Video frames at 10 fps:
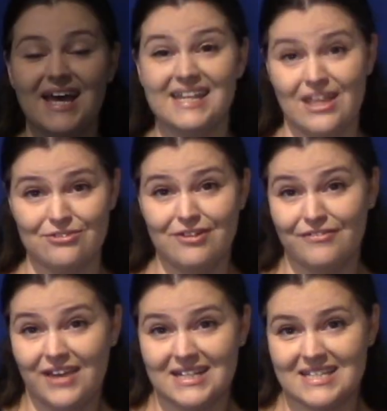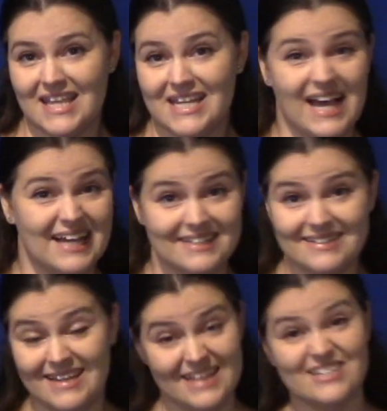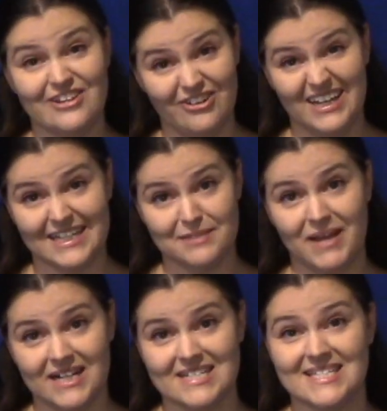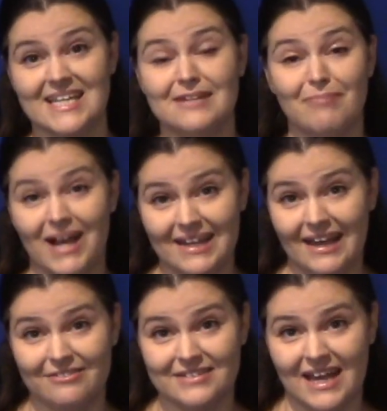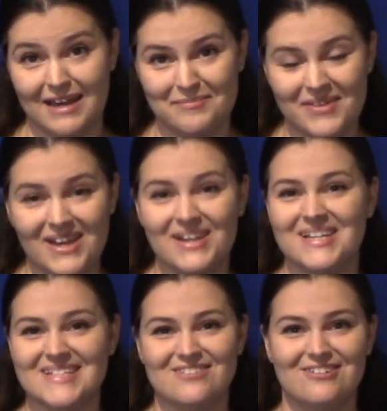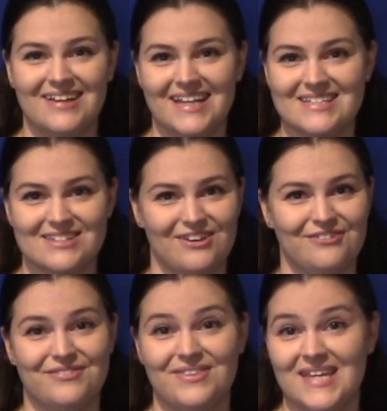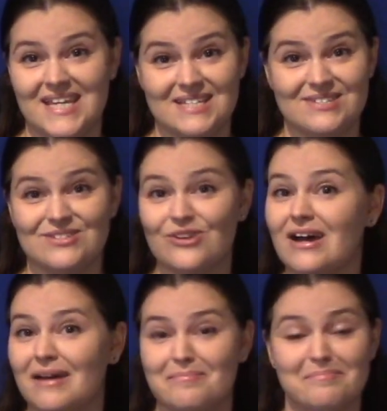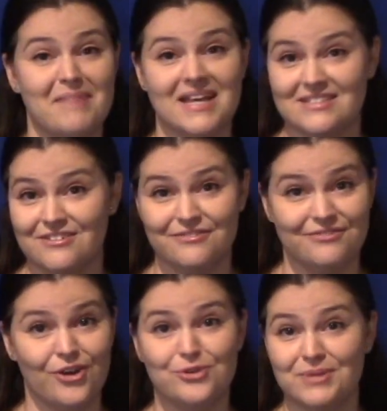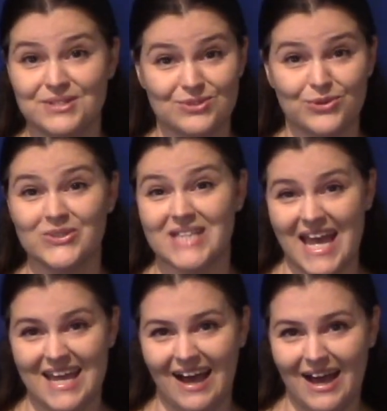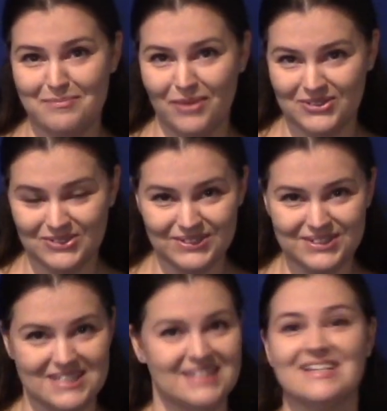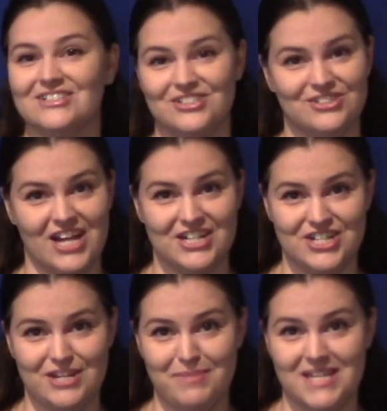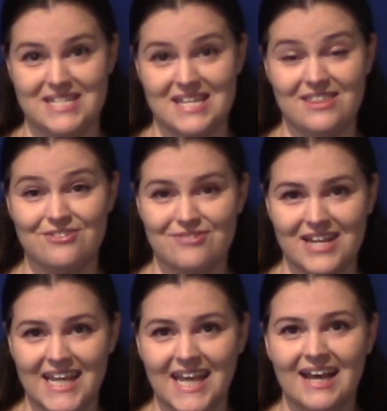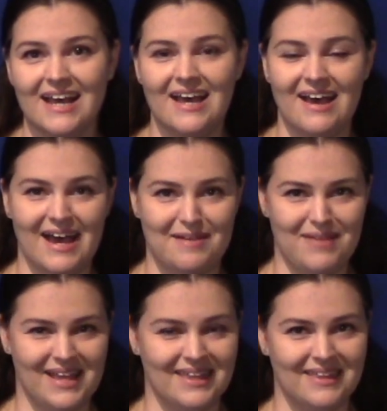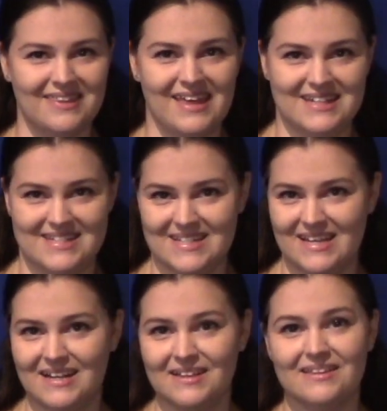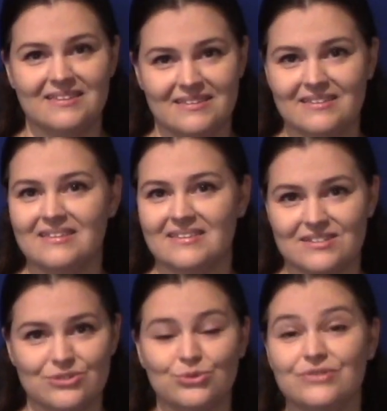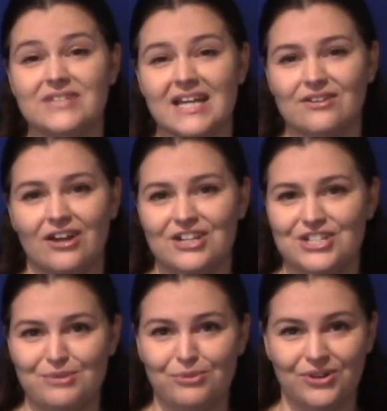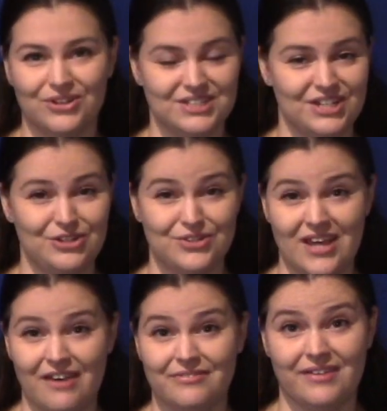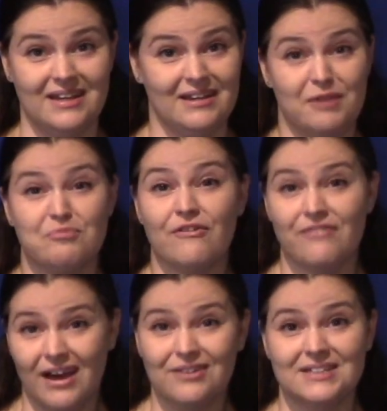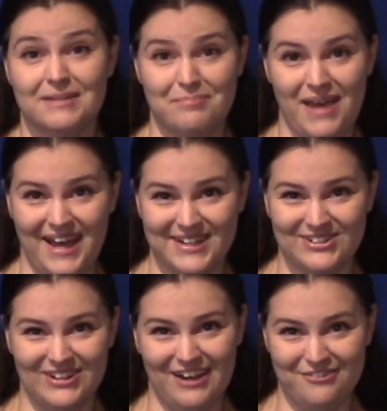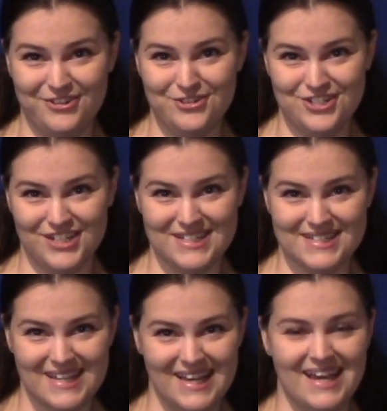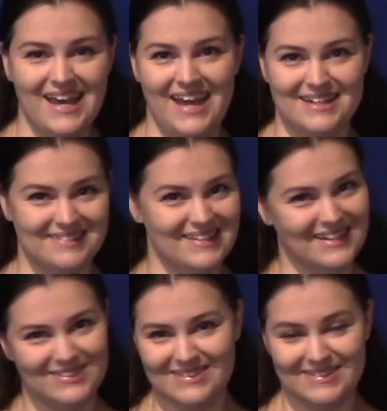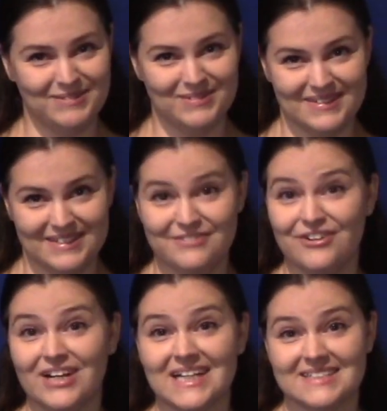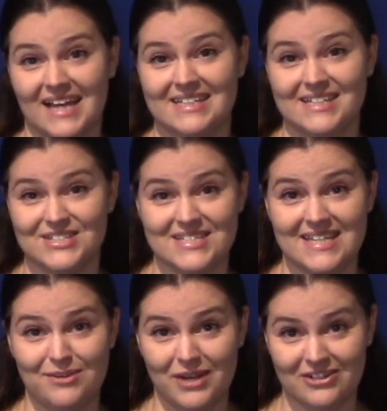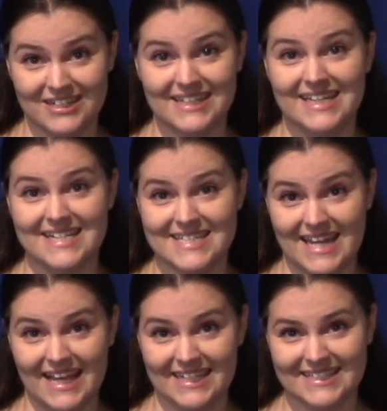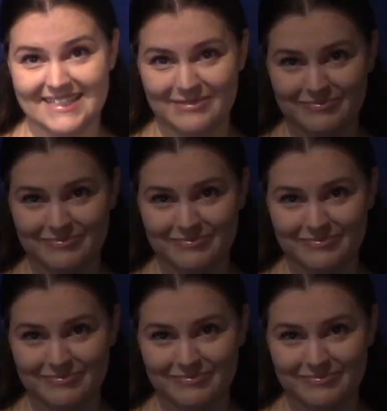Another event that I didn't necessarily expect to see in my lifetime is the release of these massive open source AI models such as ChatGPT-3. I think that this sort of technology will continue to have a profound impact on our futures, and it's very exciting to see where it leads next.